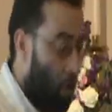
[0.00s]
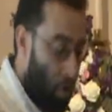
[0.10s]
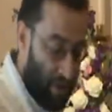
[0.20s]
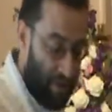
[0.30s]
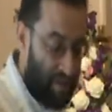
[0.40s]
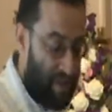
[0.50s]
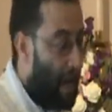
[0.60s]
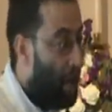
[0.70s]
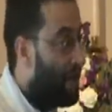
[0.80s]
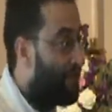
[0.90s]
All these,
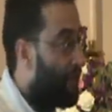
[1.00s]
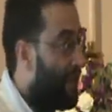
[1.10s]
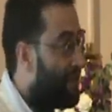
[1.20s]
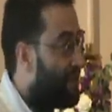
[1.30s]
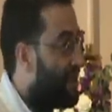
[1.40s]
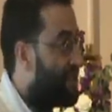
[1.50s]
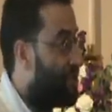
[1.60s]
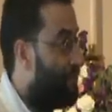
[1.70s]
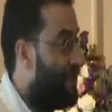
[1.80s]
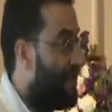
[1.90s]
our letterhead
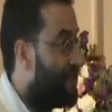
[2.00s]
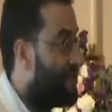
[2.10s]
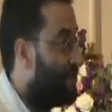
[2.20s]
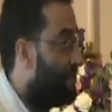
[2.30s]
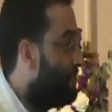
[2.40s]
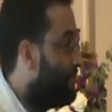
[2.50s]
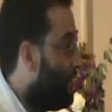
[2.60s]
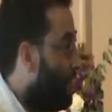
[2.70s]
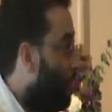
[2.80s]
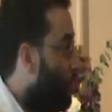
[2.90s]
SSPX,
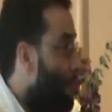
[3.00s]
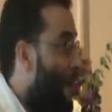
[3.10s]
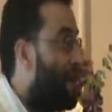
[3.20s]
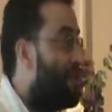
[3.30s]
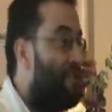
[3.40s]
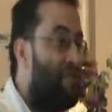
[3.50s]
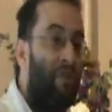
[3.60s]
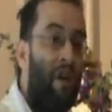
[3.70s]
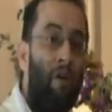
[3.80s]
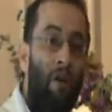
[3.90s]
all the markings on
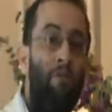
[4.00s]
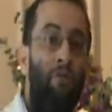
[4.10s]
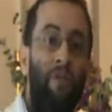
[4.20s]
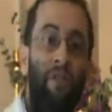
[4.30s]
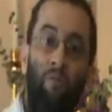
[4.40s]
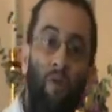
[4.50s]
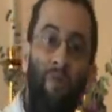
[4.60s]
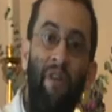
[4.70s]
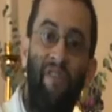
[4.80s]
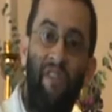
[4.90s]
our laundry will
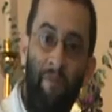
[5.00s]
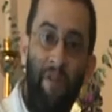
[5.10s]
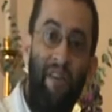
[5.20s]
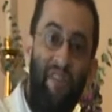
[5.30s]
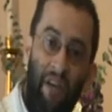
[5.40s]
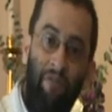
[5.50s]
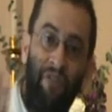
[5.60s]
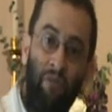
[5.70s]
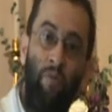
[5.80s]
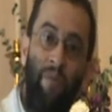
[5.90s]
be SSPX.
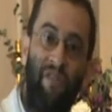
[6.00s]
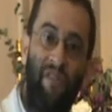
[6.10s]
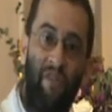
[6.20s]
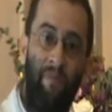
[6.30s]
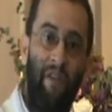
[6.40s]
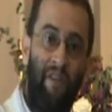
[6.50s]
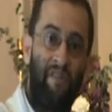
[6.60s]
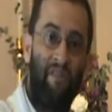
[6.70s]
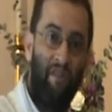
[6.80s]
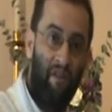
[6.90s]
Everything will be
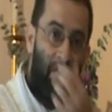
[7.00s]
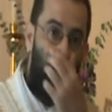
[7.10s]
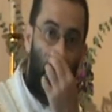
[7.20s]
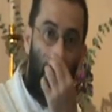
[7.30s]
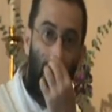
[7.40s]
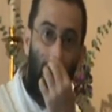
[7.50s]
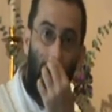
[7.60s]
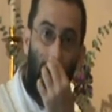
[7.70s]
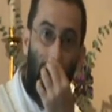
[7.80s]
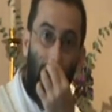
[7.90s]
SSPX.
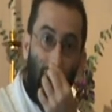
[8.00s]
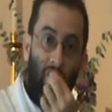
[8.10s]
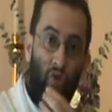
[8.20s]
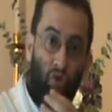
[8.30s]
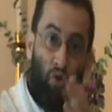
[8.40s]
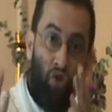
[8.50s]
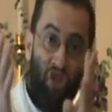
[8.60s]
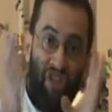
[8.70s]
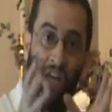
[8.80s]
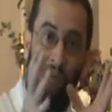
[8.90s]
So
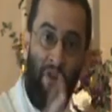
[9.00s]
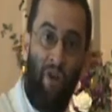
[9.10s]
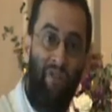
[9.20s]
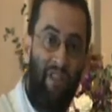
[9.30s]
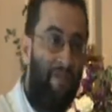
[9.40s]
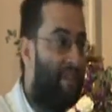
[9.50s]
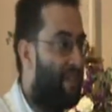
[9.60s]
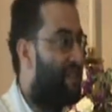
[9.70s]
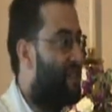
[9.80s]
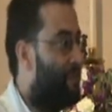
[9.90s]
just I am not leaving the
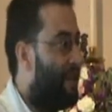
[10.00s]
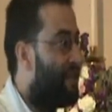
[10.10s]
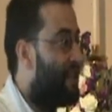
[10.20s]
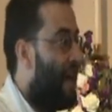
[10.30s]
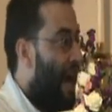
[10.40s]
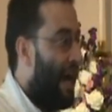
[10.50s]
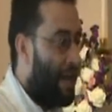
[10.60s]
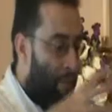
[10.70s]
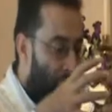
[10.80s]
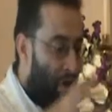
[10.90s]
SSPX, I
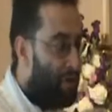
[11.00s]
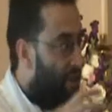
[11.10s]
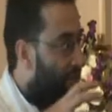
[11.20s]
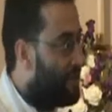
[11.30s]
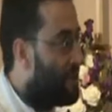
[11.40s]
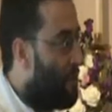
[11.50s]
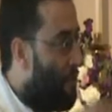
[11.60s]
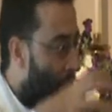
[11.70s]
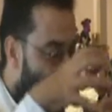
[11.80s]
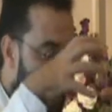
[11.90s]
am not leaving
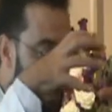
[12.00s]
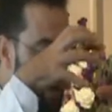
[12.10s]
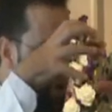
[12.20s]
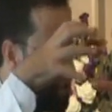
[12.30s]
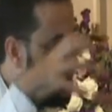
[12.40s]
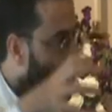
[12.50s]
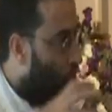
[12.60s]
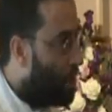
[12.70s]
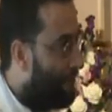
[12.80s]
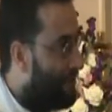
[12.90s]
my
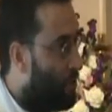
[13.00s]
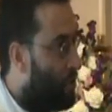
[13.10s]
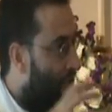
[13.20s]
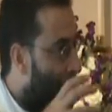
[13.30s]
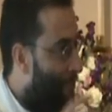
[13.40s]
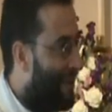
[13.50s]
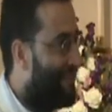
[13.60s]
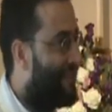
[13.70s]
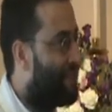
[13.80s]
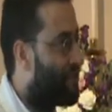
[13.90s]
geographical
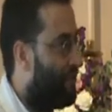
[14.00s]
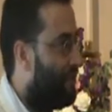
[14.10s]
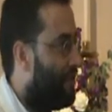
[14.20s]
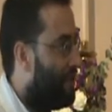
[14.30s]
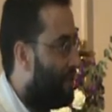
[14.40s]
implantation.